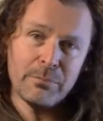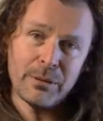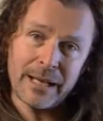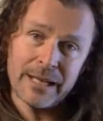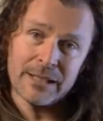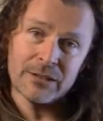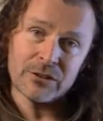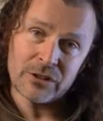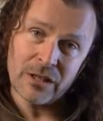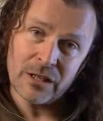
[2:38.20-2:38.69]

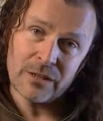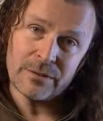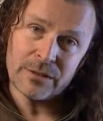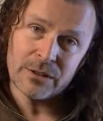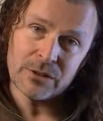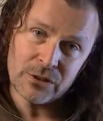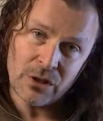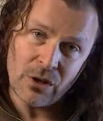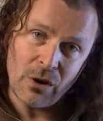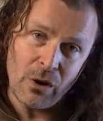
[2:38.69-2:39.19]
plates over
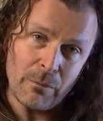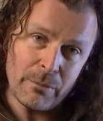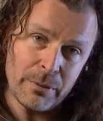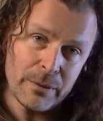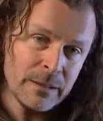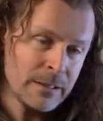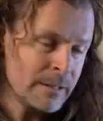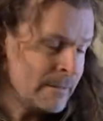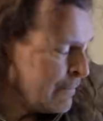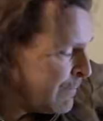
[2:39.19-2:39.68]
the top.
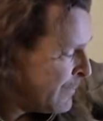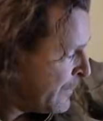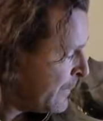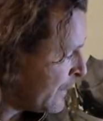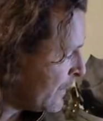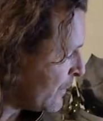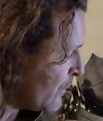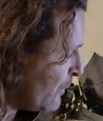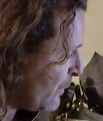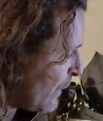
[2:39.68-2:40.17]

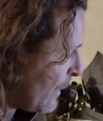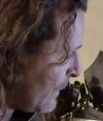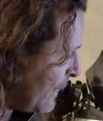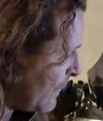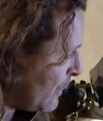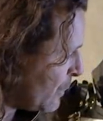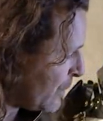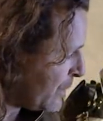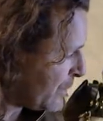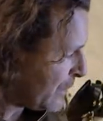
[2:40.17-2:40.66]
There's a very
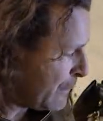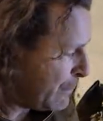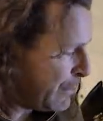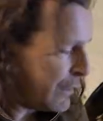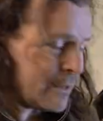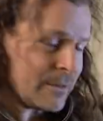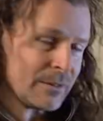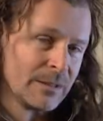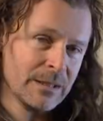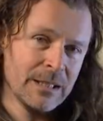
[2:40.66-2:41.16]
interesting
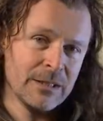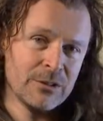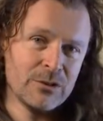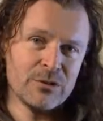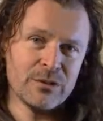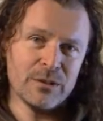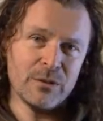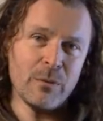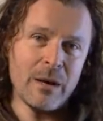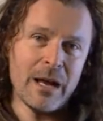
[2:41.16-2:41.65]
period in
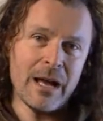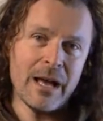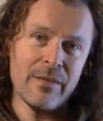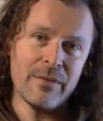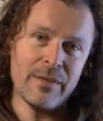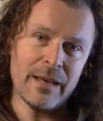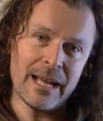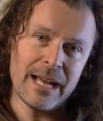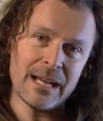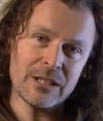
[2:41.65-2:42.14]
history where
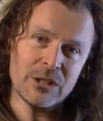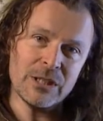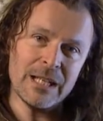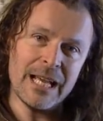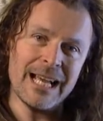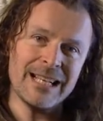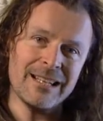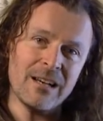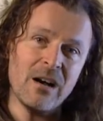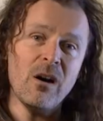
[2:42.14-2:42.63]
they actually
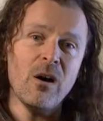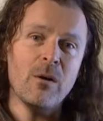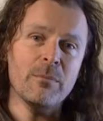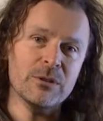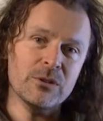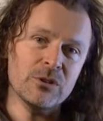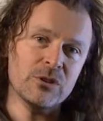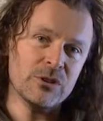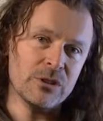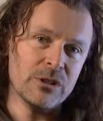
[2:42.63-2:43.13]
had
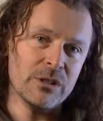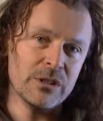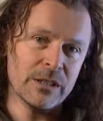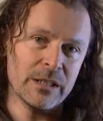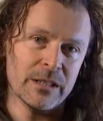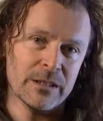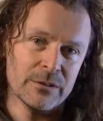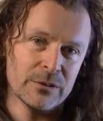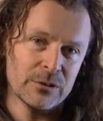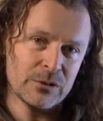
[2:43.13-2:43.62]
armoured
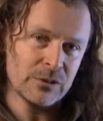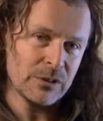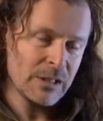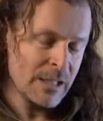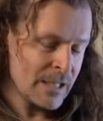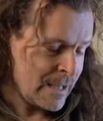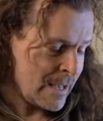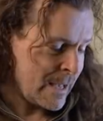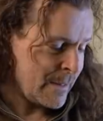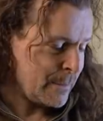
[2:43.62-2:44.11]
surcoats,
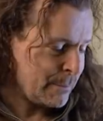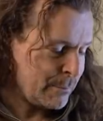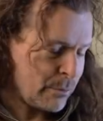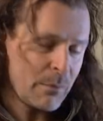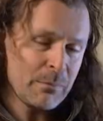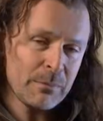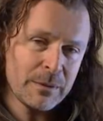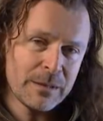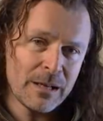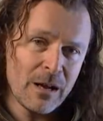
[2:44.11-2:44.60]
and the
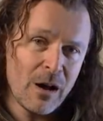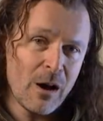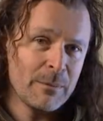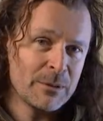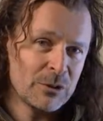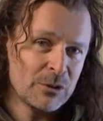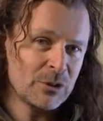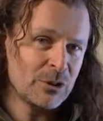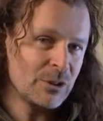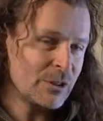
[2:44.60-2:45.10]
problem with an
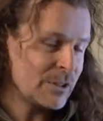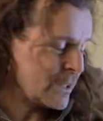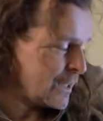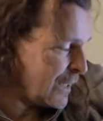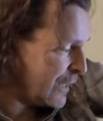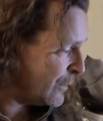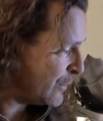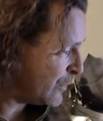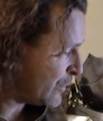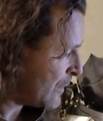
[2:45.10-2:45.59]
armoured
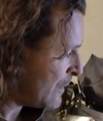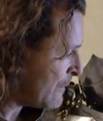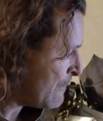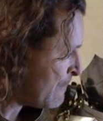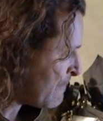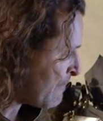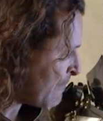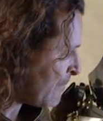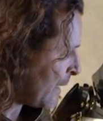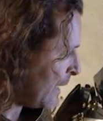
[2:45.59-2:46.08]
surcoat
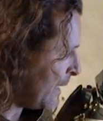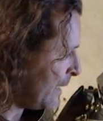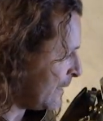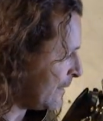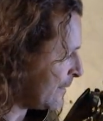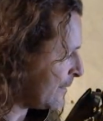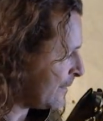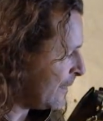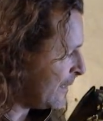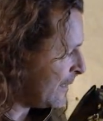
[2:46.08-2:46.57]

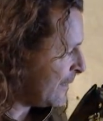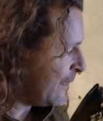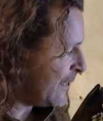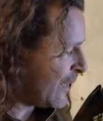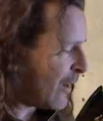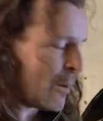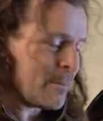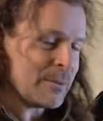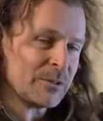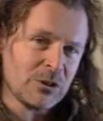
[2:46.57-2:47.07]
is
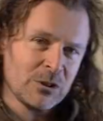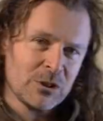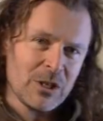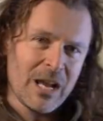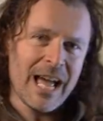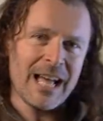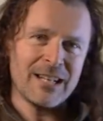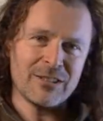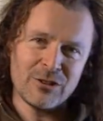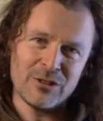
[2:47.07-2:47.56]
the armour's
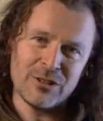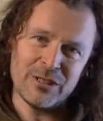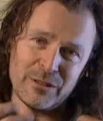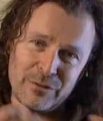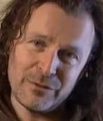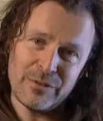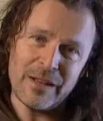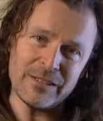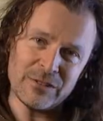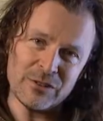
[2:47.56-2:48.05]
attached to the
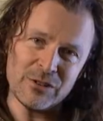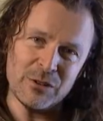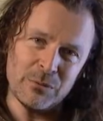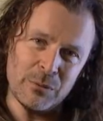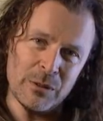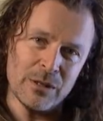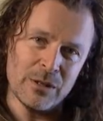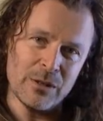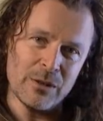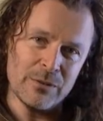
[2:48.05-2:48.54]
fancy
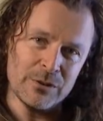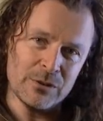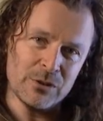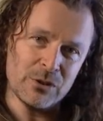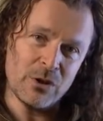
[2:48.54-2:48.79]
work on the